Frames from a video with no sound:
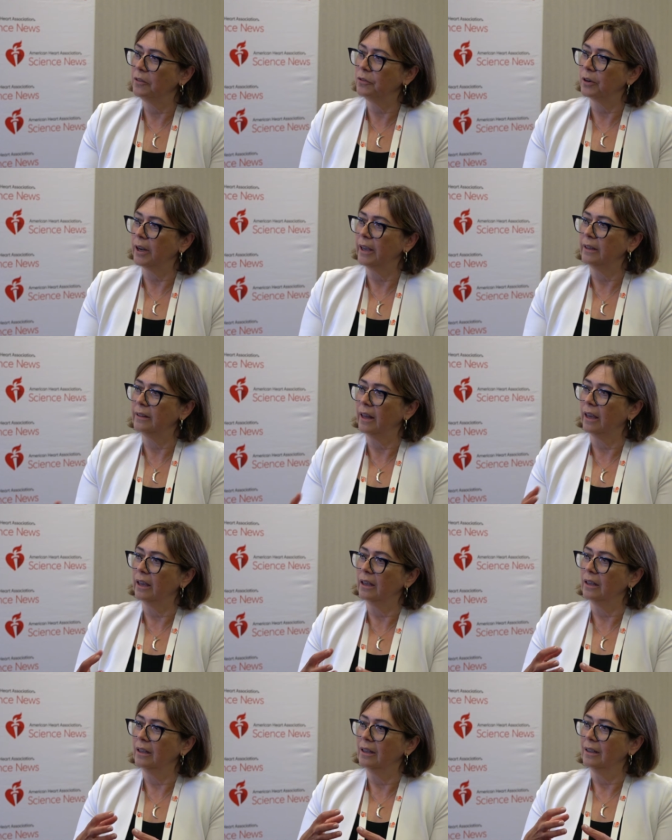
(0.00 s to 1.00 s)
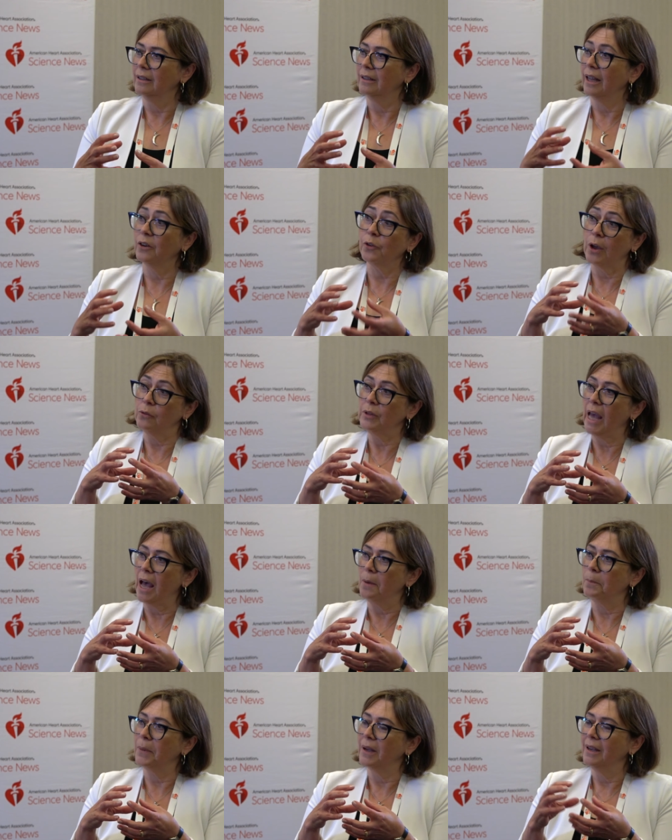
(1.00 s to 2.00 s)
proliferate, they, they round
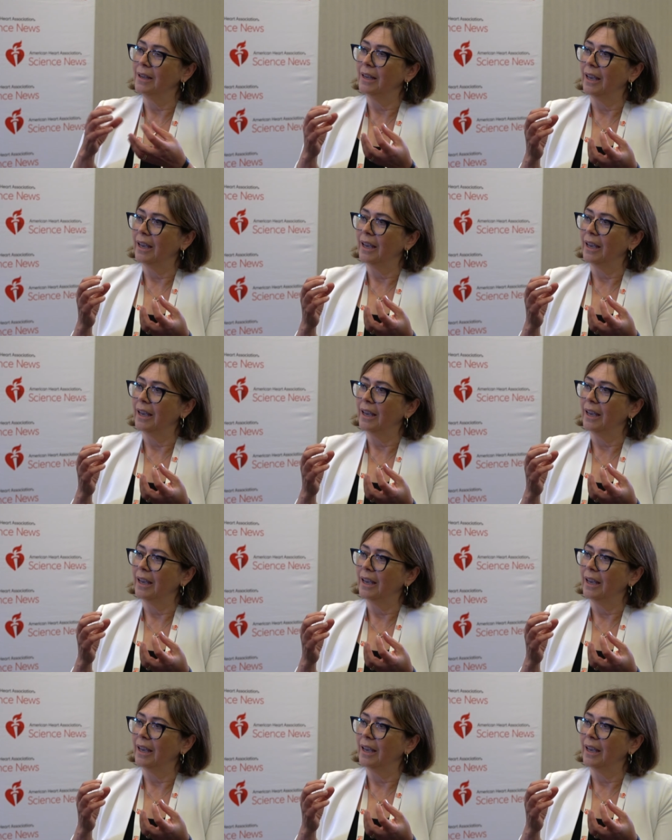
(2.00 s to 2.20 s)
up